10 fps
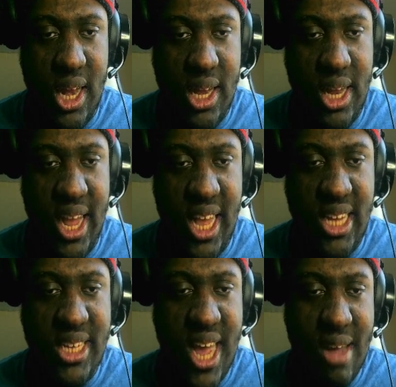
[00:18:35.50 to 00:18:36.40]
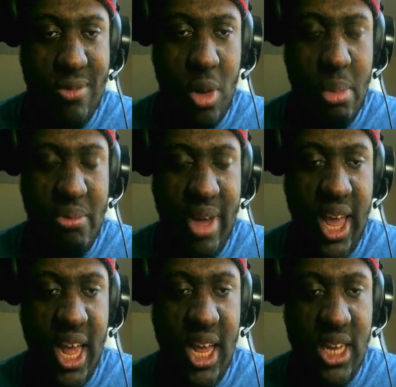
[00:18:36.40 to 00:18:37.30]
like he's not Roman
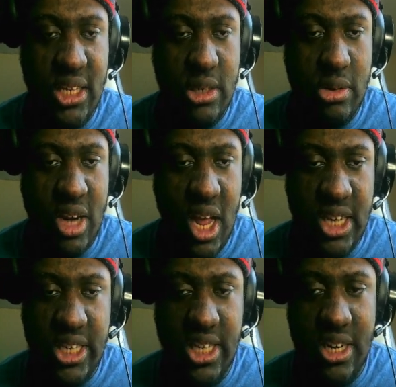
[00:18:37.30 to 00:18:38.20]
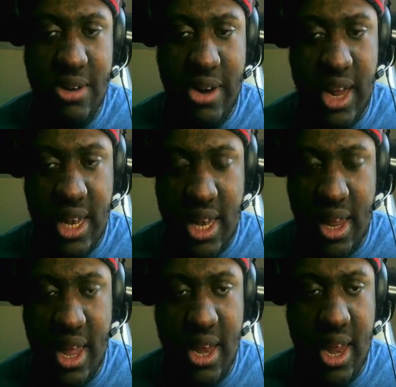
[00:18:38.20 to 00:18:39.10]
Reigns or John Cena or anything
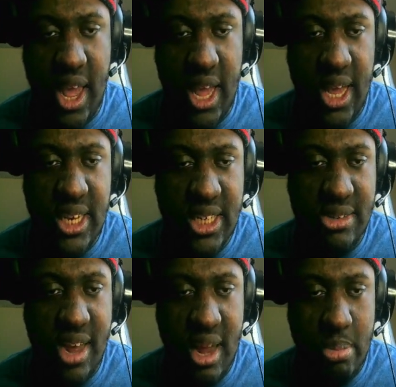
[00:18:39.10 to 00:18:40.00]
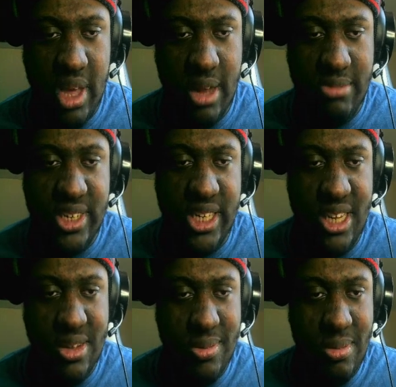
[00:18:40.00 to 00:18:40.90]
like that. He just trying to be
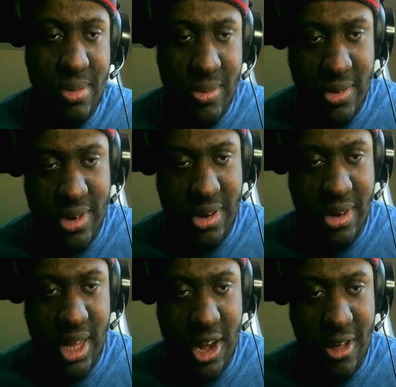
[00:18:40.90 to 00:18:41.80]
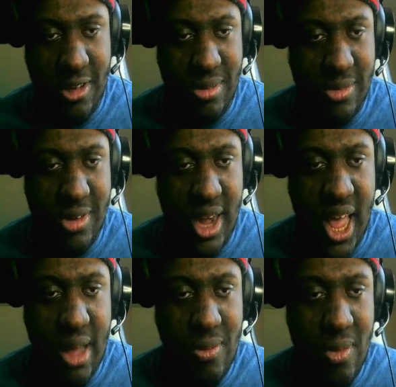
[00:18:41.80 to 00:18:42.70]
himself for you know for
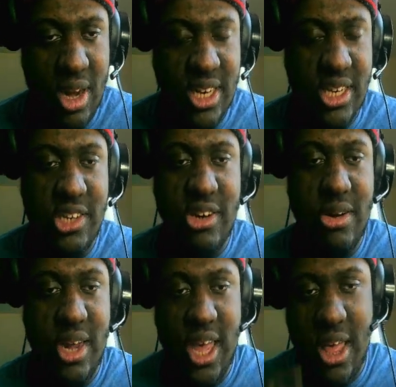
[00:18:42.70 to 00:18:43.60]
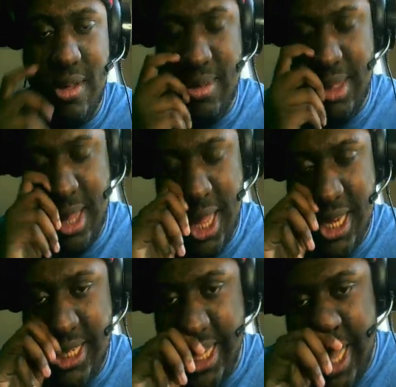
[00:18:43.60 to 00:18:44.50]
not wanting to turn heel
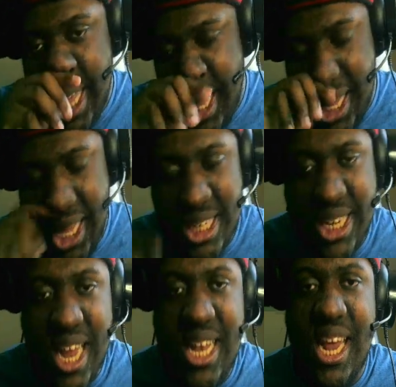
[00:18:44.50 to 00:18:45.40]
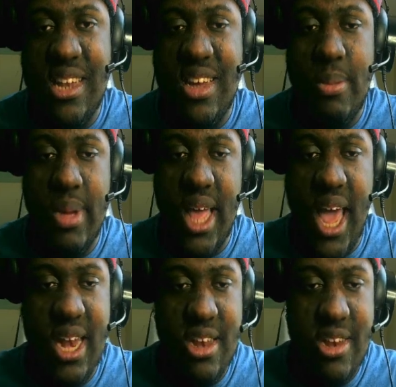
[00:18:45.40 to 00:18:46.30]
because he's not that type of guy
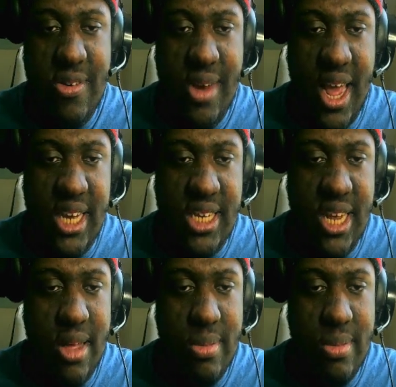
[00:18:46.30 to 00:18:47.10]
to do that stuff.